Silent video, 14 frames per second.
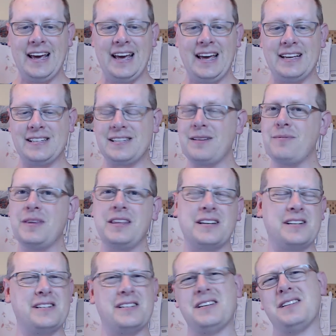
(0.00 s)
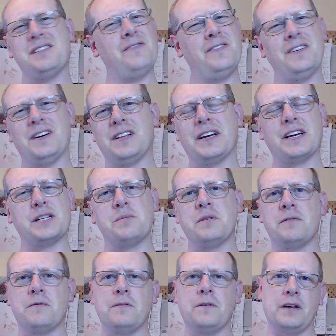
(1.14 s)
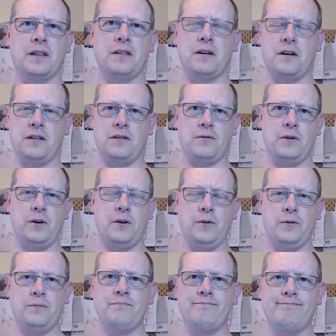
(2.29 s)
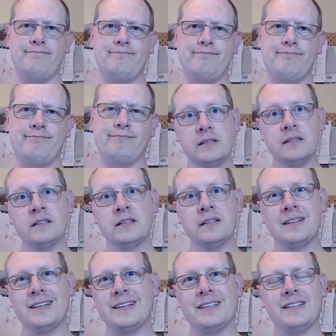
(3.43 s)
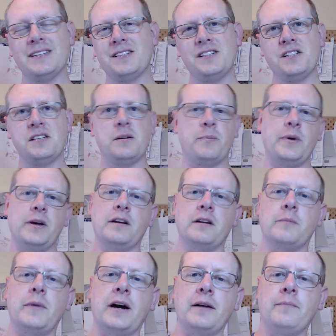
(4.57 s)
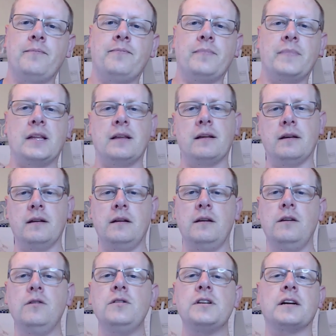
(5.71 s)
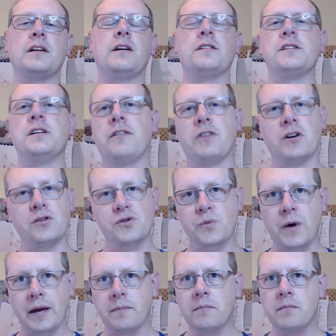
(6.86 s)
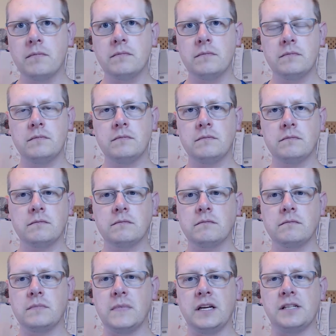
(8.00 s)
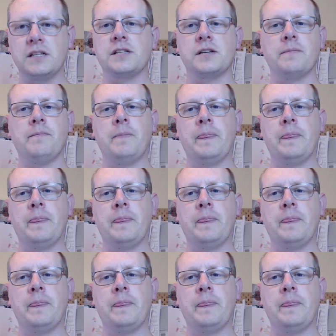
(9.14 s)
is something that just doesn't feel like it's been fully thought through. It's just an opinion of mine. New technology never goes away. It doesn't.